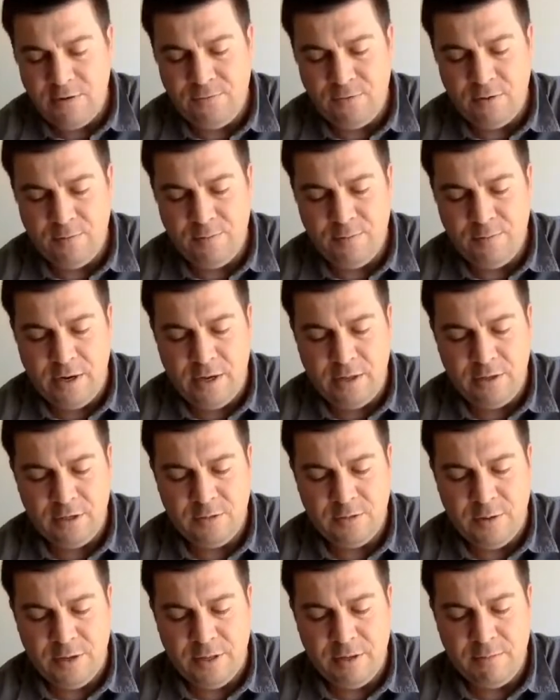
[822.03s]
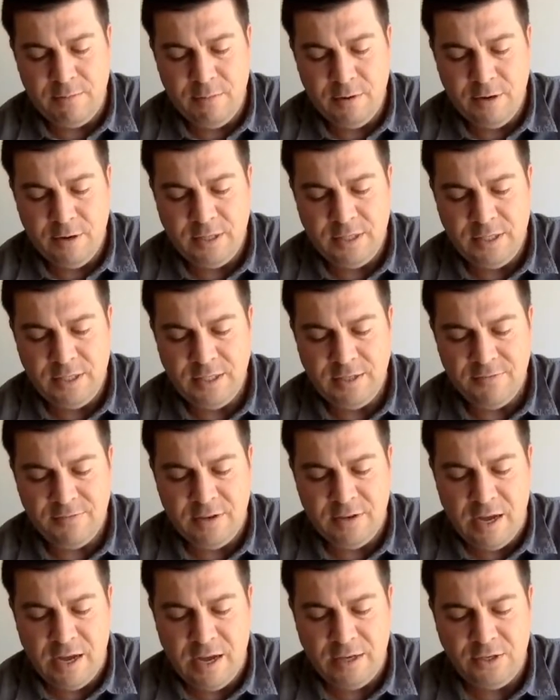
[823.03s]
to you, therefore, brothers, by the
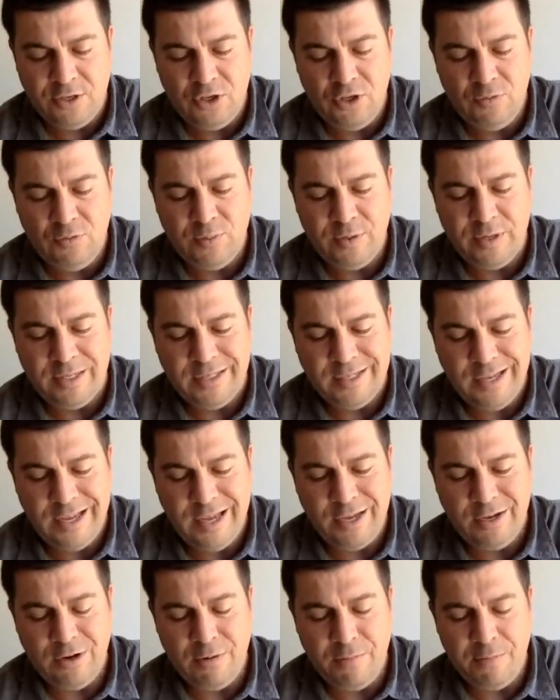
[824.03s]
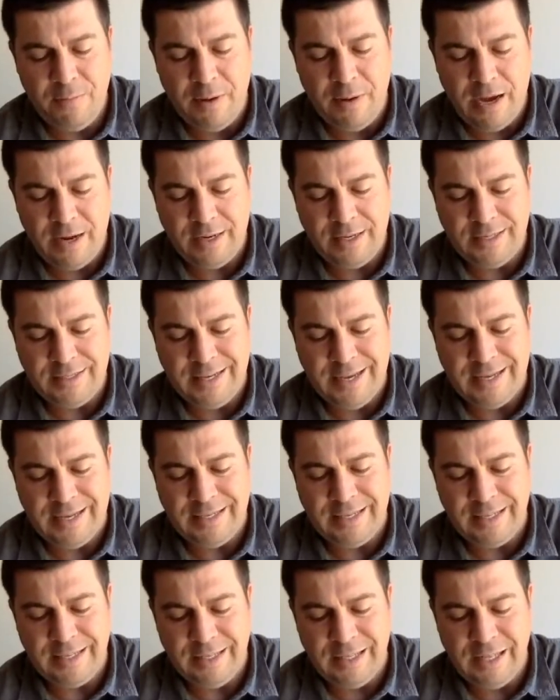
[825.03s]
mercies of God, to present your
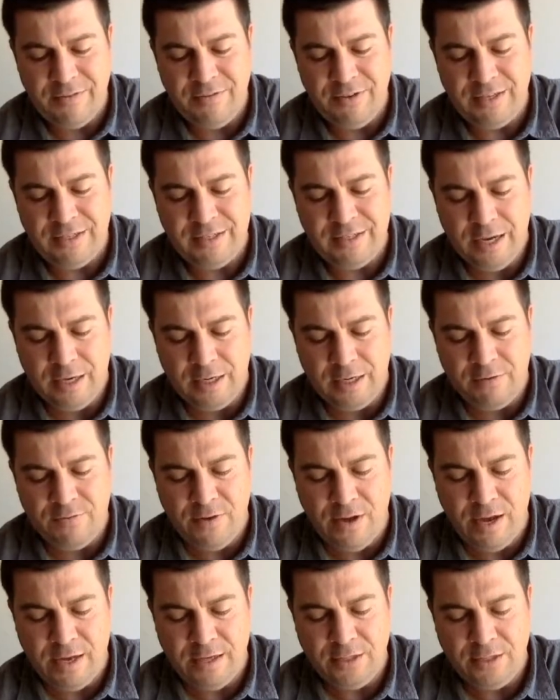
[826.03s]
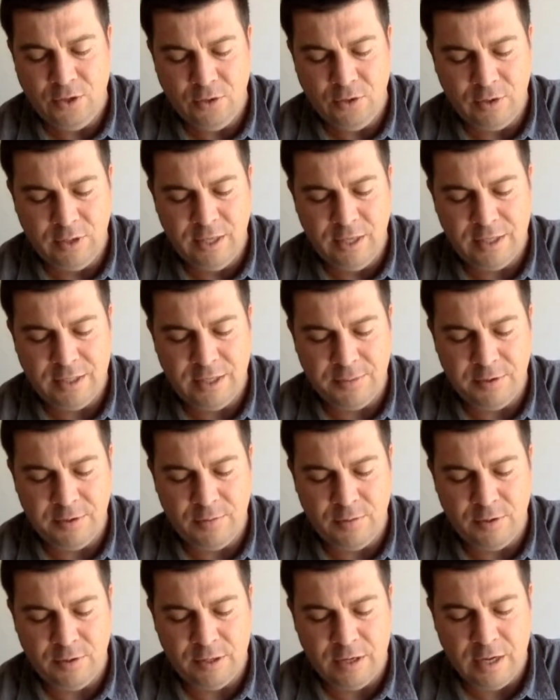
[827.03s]
bodies as a living sacrifice, wholly
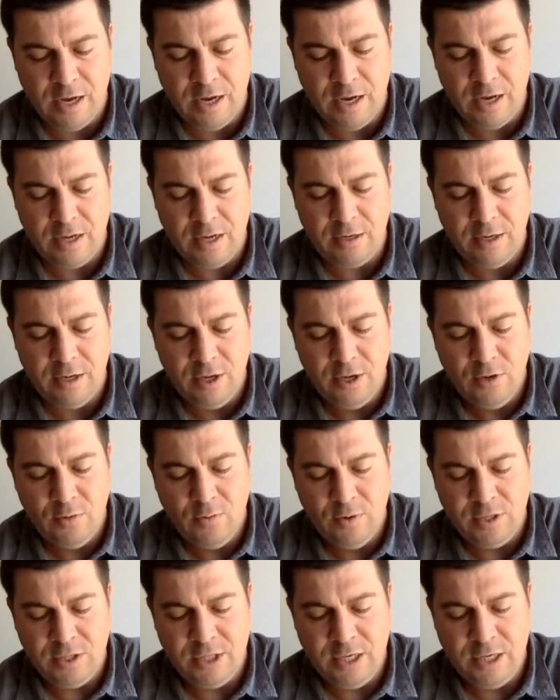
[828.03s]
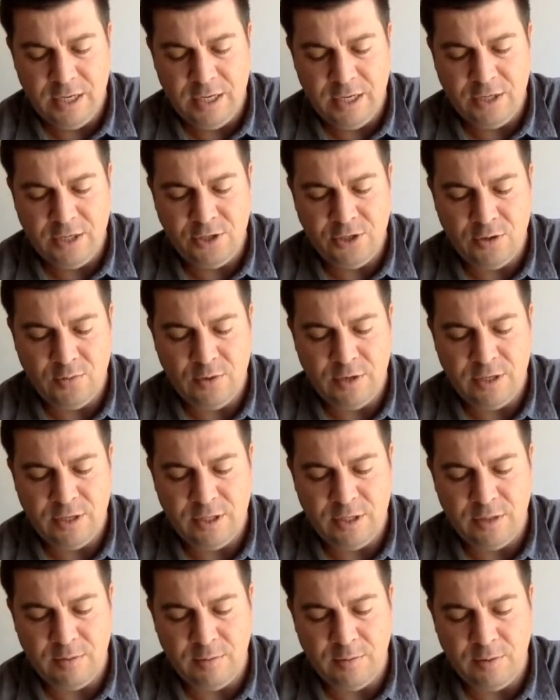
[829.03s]
acceptable to God, which is your
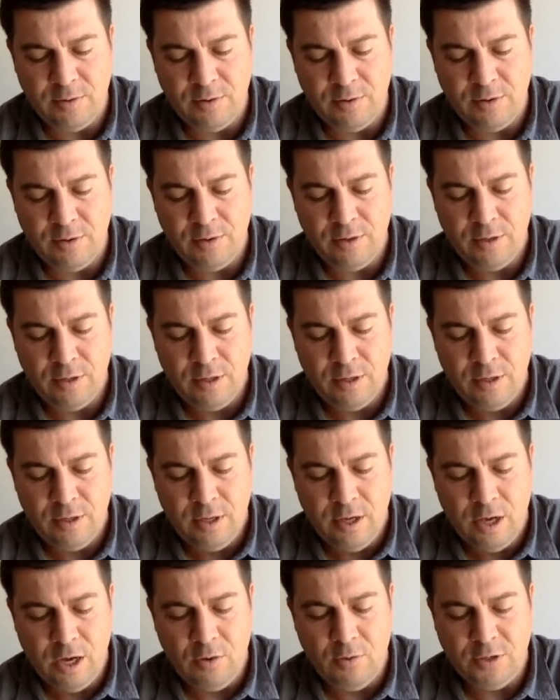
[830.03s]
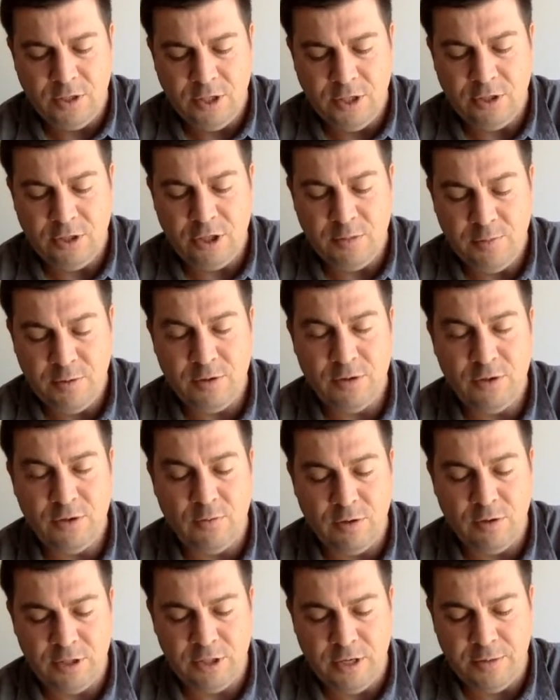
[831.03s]
reasonable, which is your
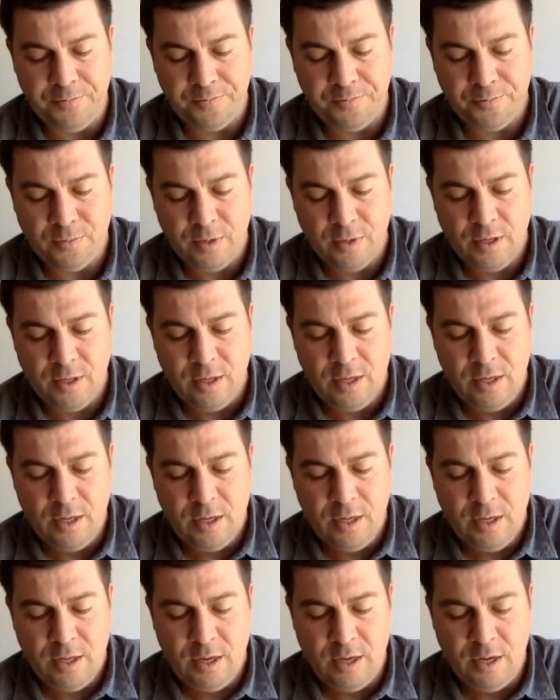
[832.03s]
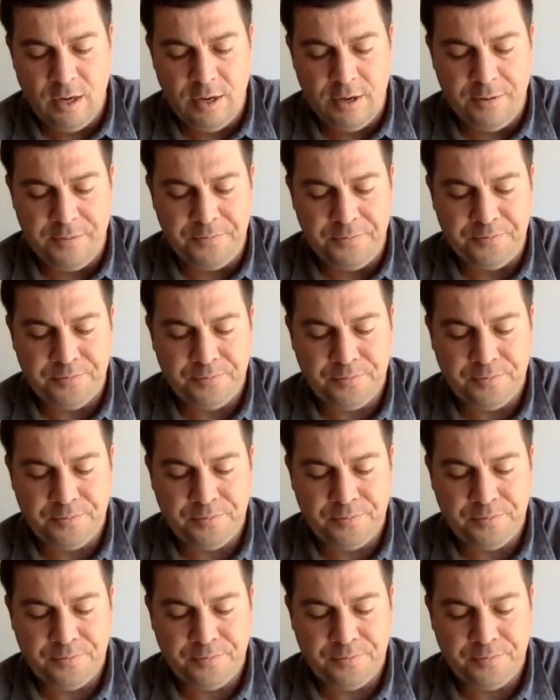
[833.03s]
spiritual worship. Another